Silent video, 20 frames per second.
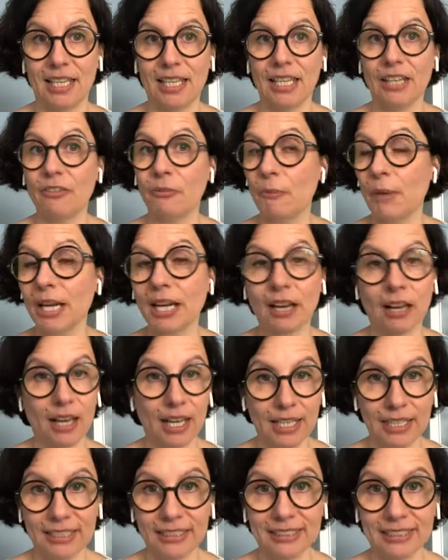If my
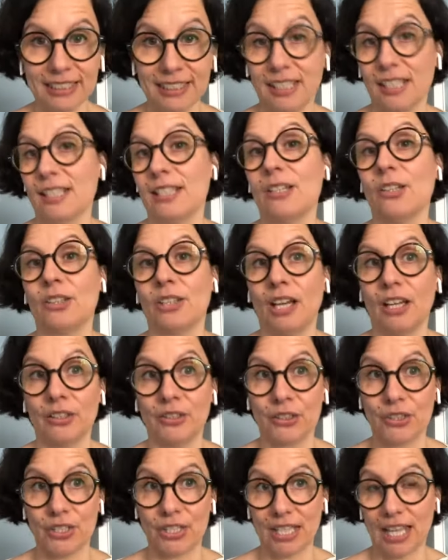client does not
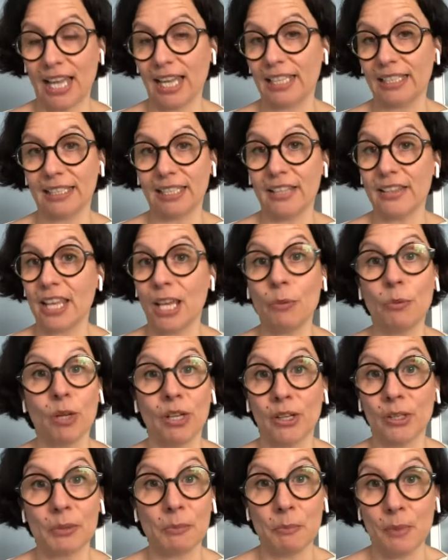understand, they will
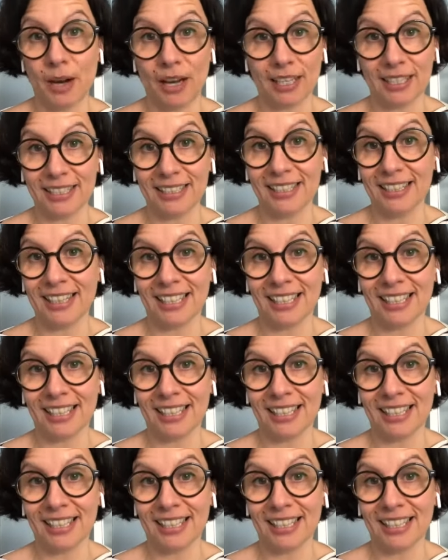not buy.